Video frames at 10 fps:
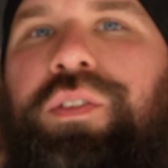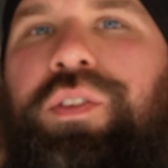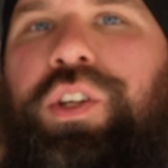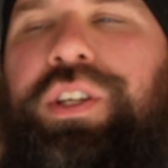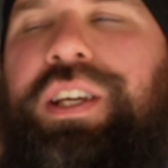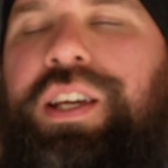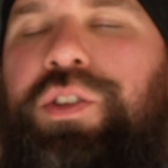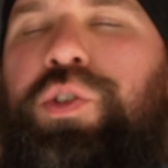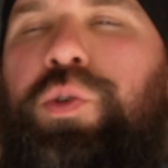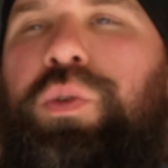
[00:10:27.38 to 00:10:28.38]
looking
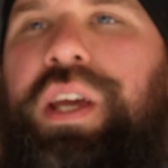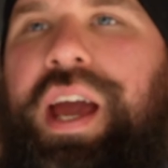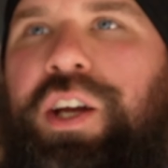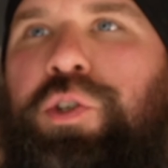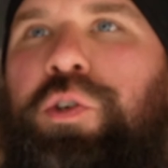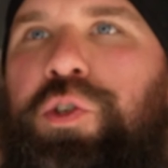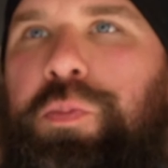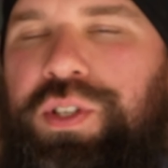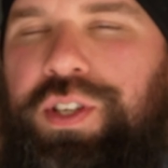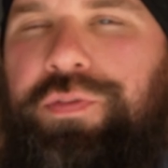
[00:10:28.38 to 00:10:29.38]
into the actual
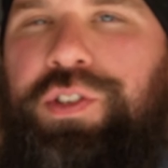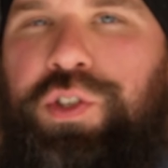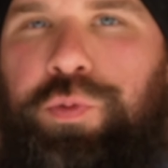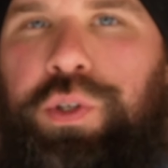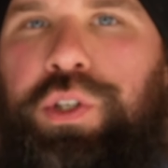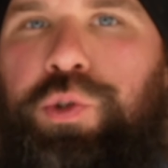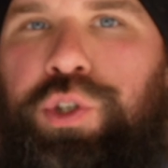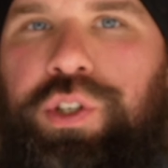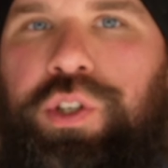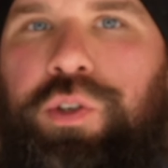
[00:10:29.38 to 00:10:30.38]
specifics of what you
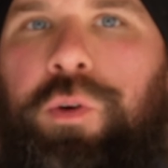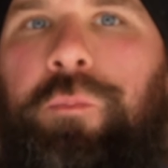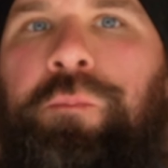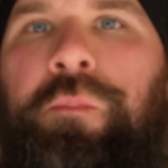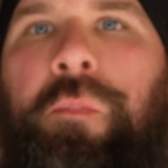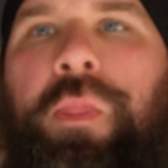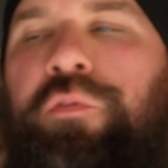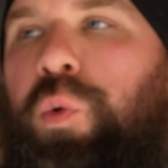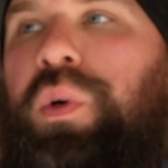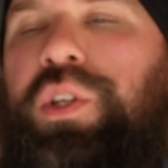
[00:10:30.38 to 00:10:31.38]
should do
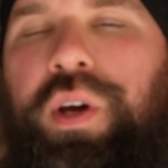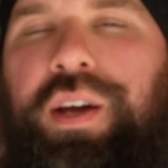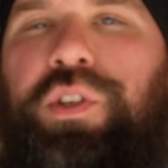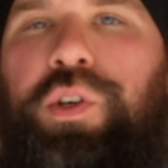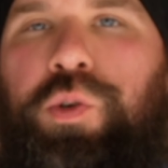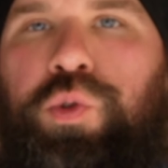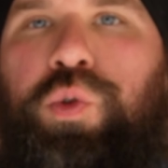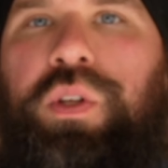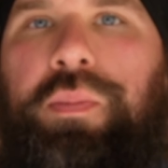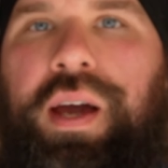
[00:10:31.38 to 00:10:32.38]
for when you have to go
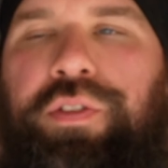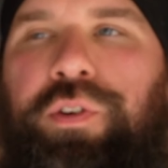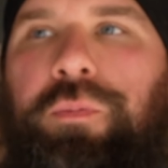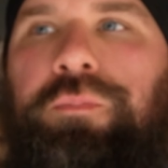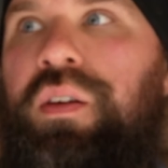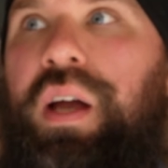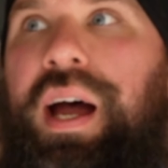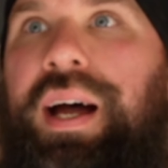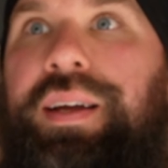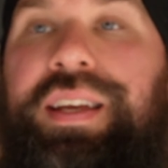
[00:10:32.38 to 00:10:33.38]
to the bathroom.
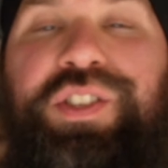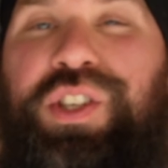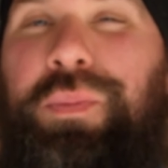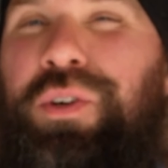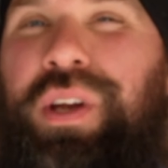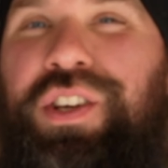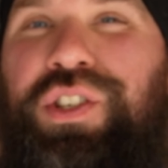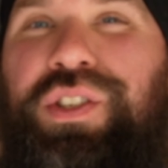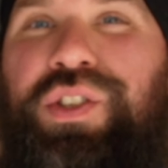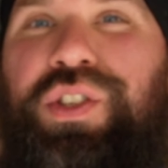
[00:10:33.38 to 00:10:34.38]
In some
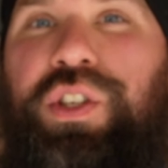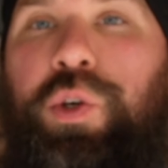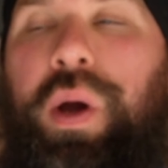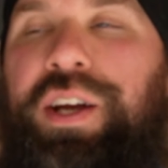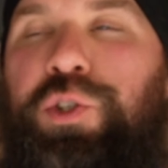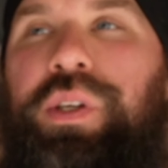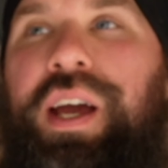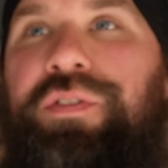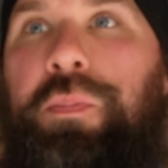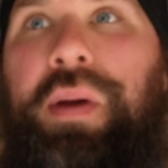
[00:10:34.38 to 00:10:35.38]
locations, you actually
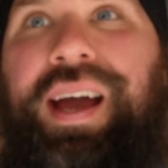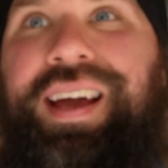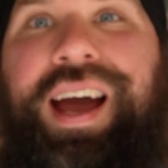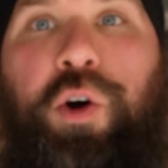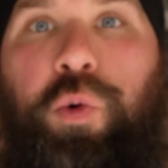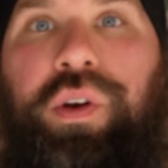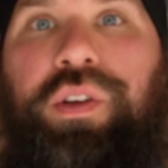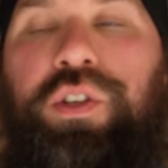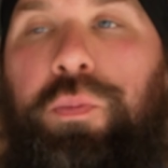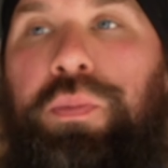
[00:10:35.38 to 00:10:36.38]
have to pack out
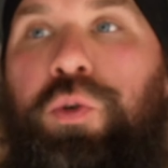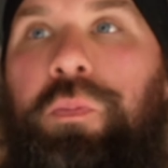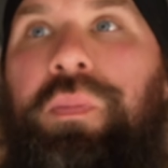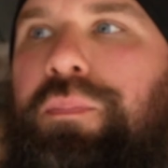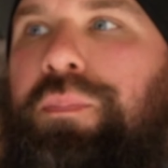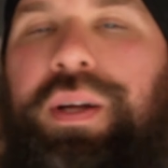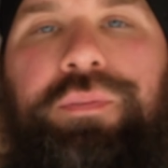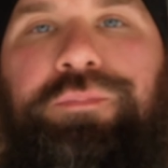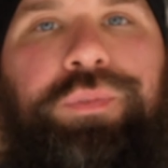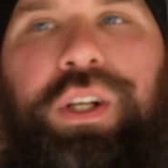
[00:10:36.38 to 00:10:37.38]
your poop, but
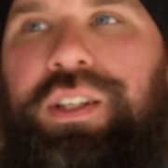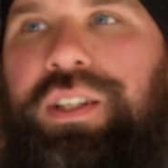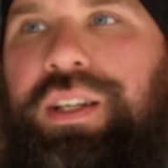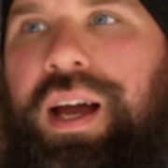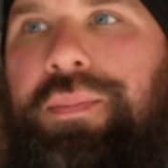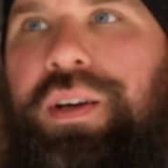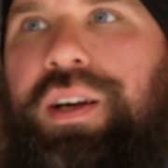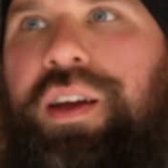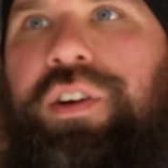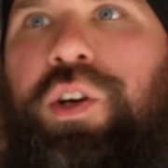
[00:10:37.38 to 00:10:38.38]
luckily I'm in an
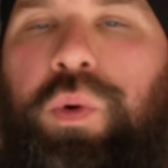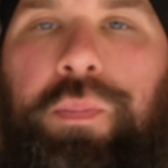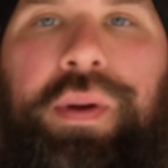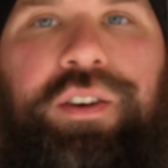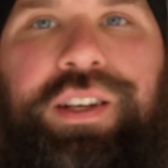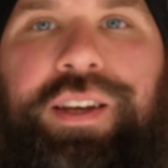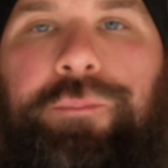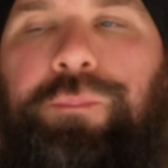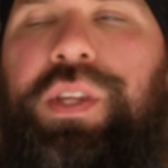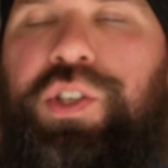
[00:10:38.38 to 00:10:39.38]
area where burying it
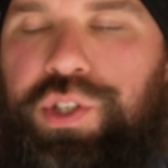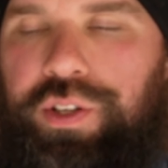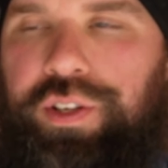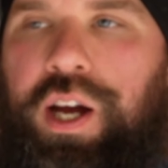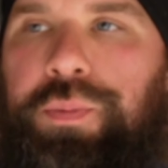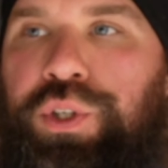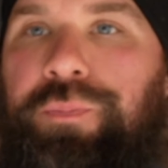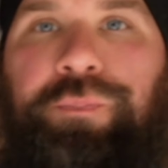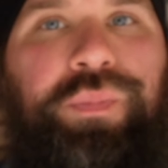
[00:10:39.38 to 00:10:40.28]
is still an option.